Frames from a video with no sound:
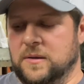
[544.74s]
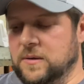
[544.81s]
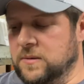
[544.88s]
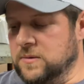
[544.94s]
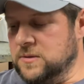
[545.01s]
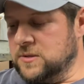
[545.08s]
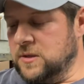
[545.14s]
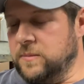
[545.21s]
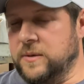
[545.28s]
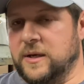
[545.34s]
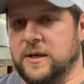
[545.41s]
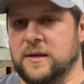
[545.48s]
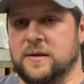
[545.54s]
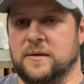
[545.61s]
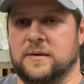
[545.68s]
We'll start
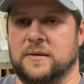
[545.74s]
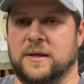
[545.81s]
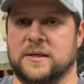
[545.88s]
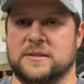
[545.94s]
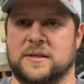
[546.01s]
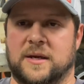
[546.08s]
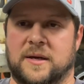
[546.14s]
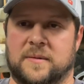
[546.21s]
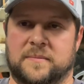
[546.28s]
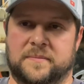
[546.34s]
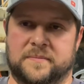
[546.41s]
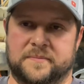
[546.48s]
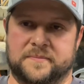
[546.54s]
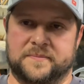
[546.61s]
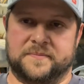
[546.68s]
back next time,
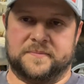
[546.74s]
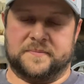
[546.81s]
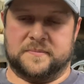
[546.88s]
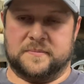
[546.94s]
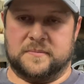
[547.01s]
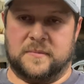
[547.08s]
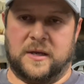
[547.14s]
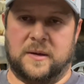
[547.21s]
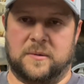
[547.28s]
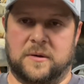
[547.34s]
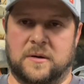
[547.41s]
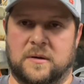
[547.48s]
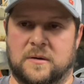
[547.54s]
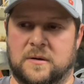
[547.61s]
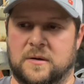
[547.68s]
hammering it
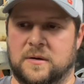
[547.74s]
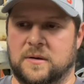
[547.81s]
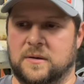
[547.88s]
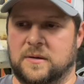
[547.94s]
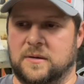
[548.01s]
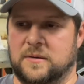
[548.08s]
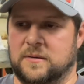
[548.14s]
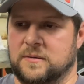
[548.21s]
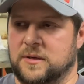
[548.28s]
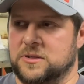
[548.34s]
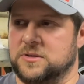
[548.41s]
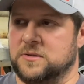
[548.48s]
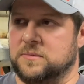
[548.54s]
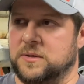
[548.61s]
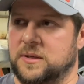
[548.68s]
hard. I
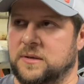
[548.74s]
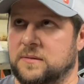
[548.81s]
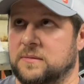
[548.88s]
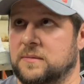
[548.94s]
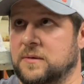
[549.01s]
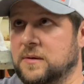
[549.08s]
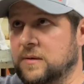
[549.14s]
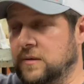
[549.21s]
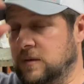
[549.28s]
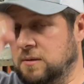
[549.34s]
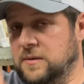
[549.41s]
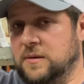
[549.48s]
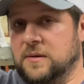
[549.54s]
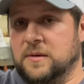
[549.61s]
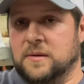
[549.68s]
should be
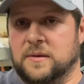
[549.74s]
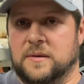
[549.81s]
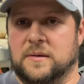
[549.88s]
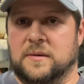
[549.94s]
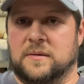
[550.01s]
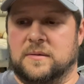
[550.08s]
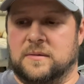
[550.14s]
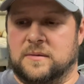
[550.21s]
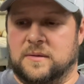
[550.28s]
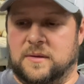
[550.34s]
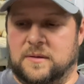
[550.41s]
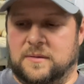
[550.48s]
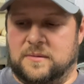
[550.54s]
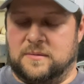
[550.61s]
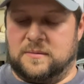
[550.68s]
in
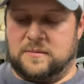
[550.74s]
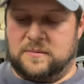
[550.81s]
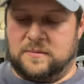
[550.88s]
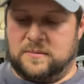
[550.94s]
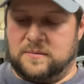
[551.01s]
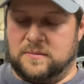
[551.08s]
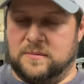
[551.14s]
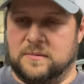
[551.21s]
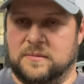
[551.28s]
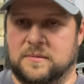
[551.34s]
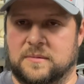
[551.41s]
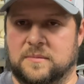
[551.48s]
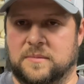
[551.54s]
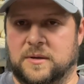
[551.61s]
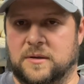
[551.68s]
a
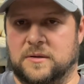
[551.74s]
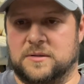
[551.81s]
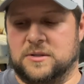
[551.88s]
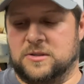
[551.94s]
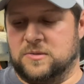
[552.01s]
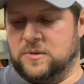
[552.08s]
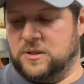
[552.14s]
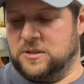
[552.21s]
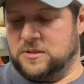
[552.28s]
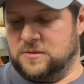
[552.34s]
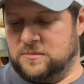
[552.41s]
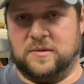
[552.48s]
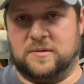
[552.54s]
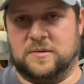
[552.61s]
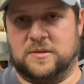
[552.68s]
better situation,
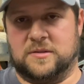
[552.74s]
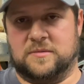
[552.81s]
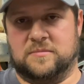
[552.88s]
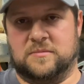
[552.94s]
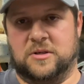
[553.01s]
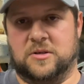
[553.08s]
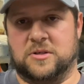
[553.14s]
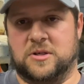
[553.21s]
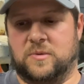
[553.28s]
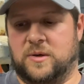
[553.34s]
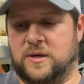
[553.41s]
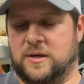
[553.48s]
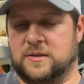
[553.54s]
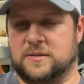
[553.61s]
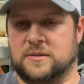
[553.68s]
just
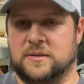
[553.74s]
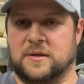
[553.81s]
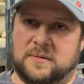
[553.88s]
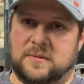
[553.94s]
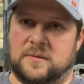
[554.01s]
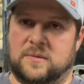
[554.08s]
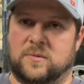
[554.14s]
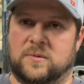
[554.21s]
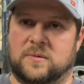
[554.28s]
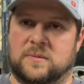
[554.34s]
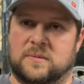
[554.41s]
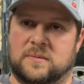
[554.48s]
energy-wise, and we'll